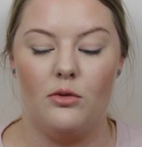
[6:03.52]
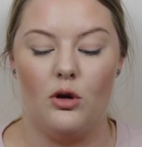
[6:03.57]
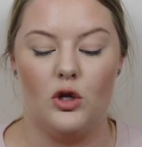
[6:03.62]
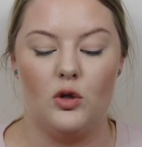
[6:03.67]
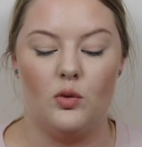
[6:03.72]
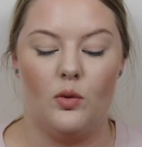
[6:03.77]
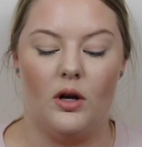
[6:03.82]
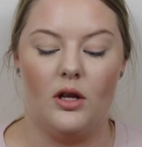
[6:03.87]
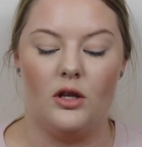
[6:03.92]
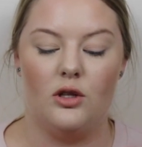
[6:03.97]

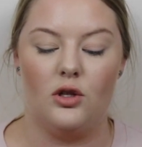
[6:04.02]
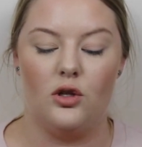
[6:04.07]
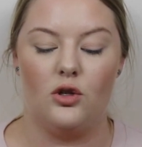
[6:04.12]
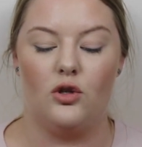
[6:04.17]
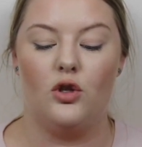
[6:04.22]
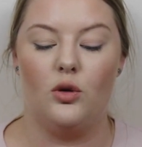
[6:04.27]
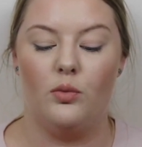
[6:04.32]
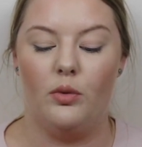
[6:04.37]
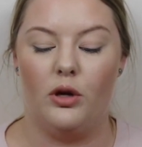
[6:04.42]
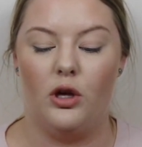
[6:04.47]
those ones.
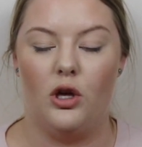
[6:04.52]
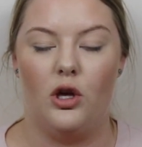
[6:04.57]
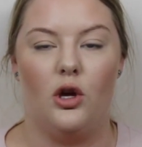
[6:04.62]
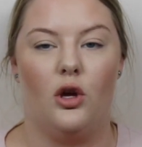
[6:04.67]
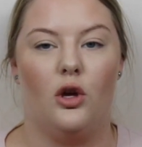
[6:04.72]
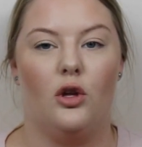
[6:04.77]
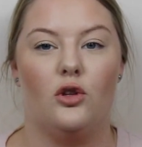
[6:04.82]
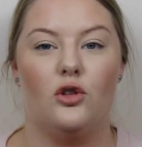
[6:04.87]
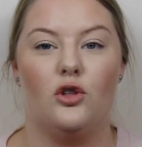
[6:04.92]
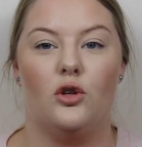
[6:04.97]
Super
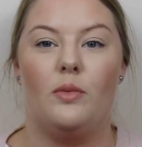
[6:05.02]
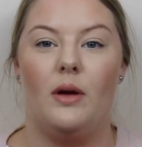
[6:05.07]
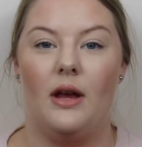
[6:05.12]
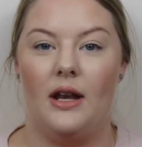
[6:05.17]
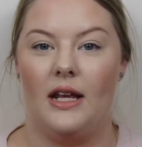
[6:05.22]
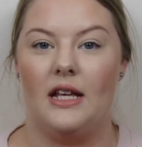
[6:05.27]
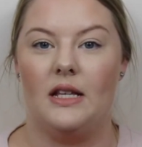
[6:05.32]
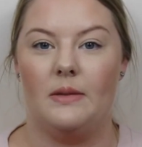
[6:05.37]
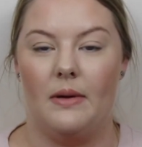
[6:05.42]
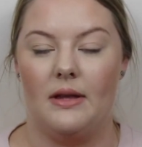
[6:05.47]
cute, super
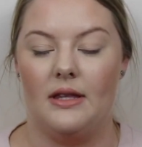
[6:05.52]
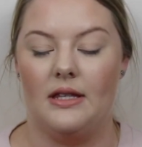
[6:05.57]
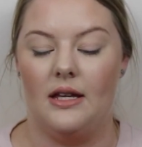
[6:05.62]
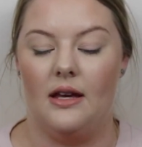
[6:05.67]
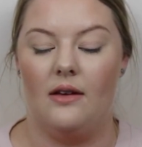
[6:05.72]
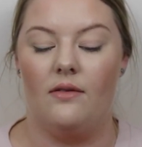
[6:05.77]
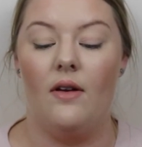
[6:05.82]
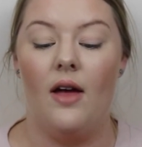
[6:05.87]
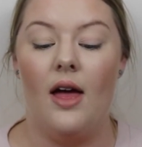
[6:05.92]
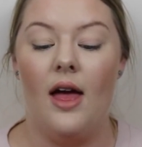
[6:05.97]

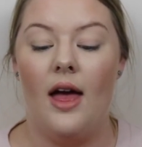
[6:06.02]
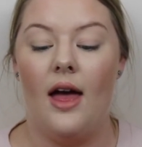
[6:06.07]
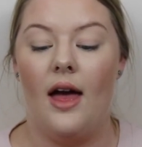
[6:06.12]
inexpensive,